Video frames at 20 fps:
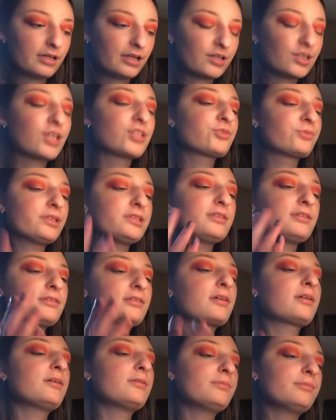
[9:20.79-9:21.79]
I
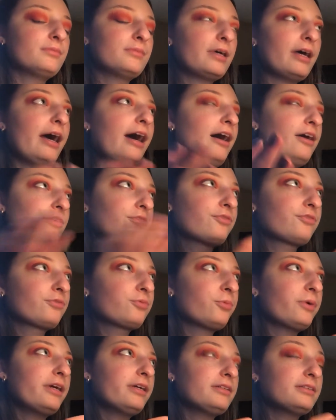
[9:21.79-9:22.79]
graduated
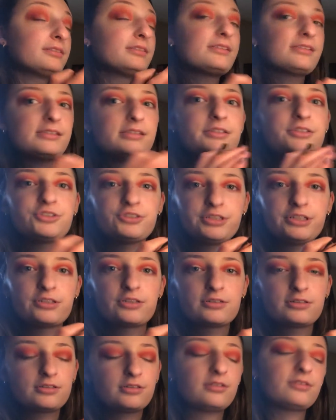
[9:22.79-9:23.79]
halfway into senior
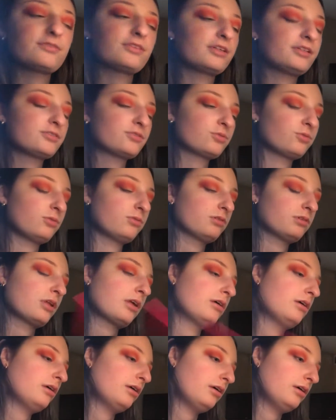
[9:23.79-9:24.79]
year of high school.
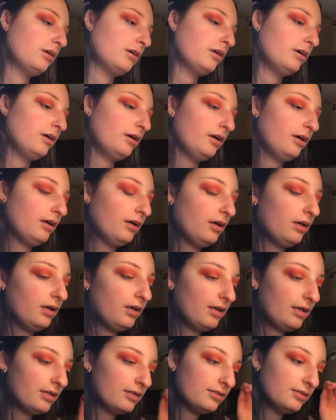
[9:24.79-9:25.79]

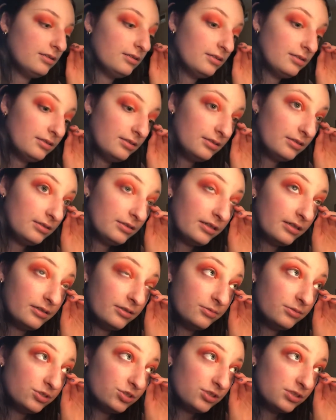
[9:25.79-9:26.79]
And yeah,
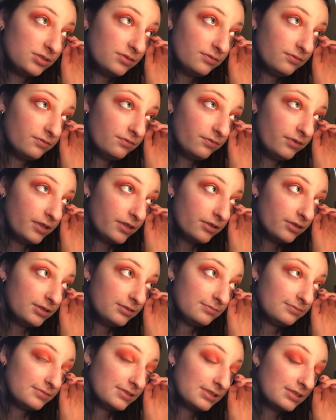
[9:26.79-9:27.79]
it was just
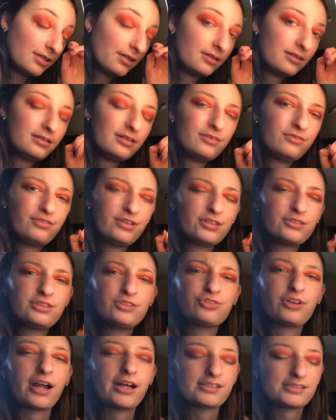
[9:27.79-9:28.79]
very sudden and very
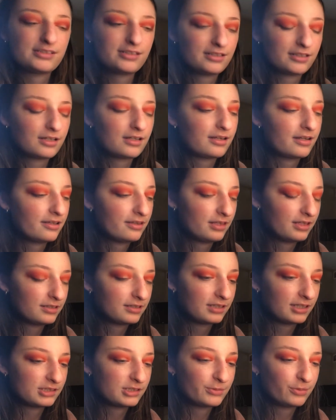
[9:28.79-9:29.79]
drastic, and I
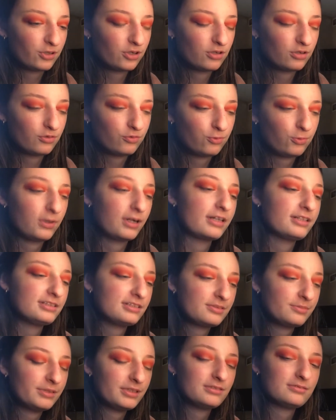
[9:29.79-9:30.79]
think that's part of why
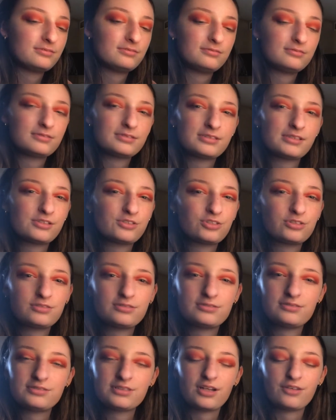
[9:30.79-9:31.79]
it's been such a
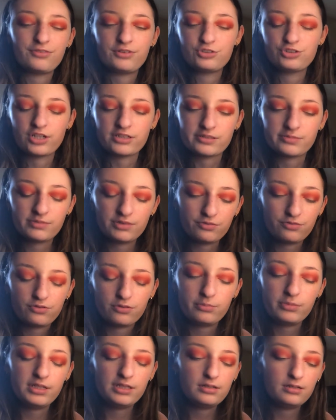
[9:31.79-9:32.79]
tough adjustment for
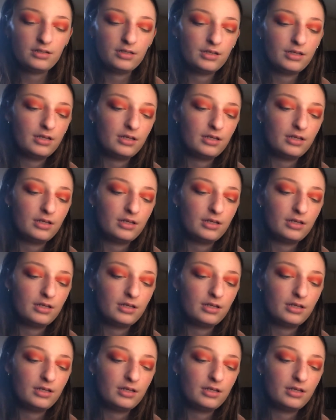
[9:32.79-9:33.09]
me.